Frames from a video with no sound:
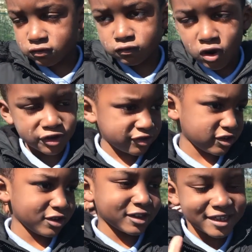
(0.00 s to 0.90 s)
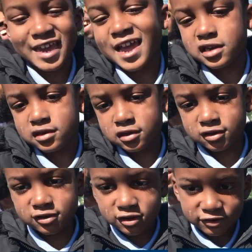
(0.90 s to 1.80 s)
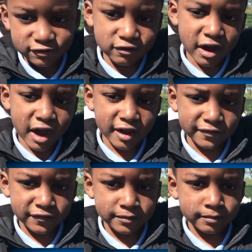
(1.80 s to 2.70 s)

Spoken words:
once again. Subscribe.